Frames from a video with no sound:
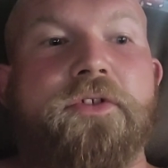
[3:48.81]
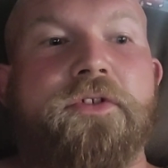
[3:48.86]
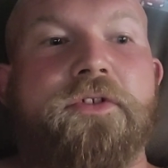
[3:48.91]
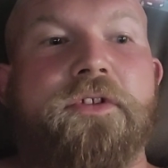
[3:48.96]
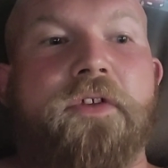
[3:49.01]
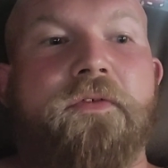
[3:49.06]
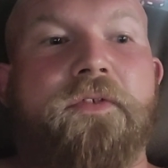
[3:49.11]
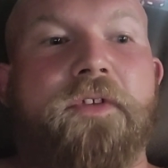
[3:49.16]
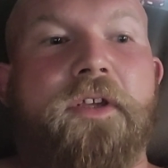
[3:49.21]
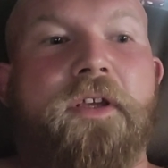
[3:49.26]
of
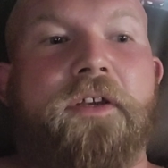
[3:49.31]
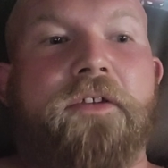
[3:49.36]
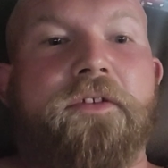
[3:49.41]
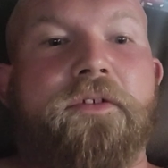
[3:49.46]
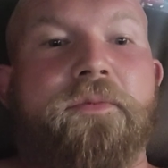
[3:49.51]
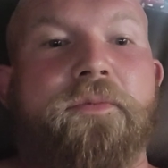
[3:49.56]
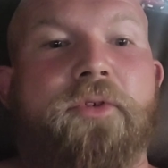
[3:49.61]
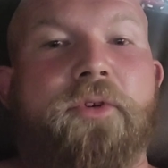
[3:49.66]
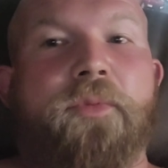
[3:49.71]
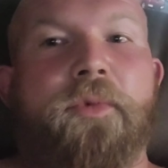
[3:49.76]
stuff
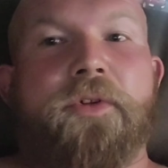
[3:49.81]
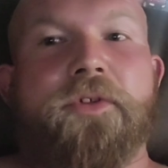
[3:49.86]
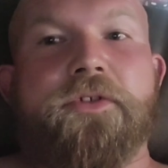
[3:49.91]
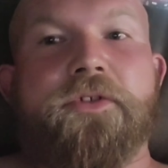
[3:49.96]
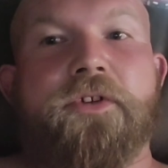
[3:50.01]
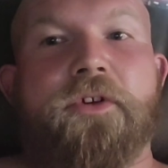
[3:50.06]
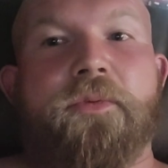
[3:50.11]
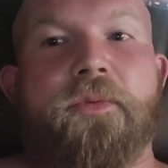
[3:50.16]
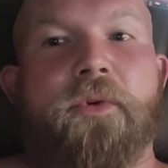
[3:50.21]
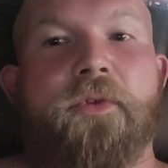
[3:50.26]
together and put a bunch
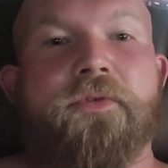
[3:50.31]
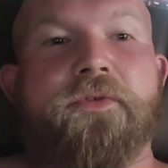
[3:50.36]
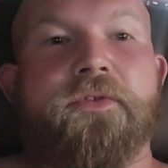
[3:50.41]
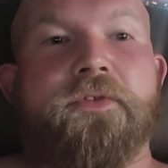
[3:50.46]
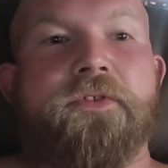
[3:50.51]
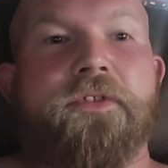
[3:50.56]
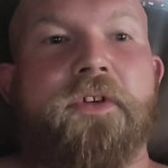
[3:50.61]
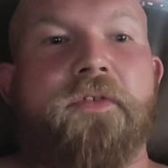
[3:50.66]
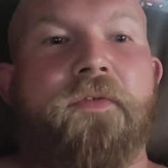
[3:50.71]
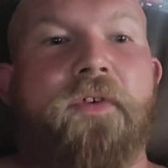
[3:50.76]
of turbos
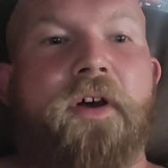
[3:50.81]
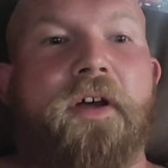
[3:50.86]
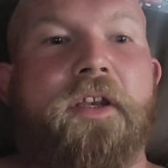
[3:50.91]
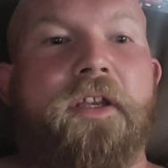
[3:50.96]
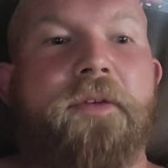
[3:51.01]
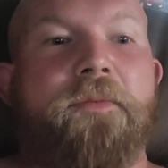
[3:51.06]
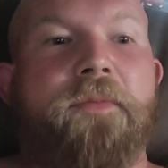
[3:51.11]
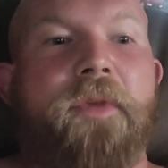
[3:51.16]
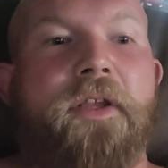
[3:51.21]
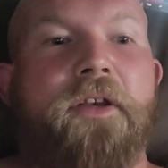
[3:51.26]
and stuff on
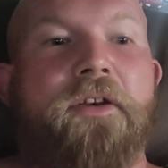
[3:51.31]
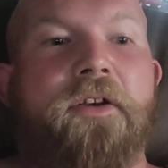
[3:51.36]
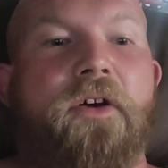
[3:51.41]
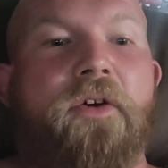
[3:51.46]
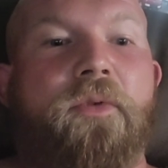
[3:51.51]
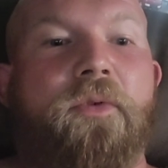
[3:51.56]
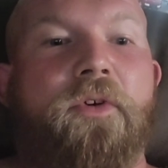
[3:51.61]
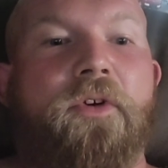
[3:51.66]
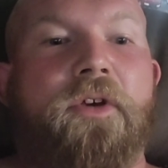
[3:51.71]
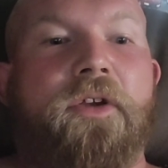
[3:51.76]
it and made it
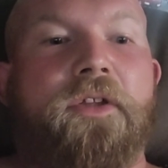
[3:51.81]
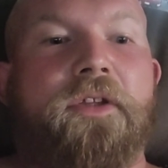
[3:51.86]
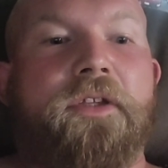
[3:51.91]
all work,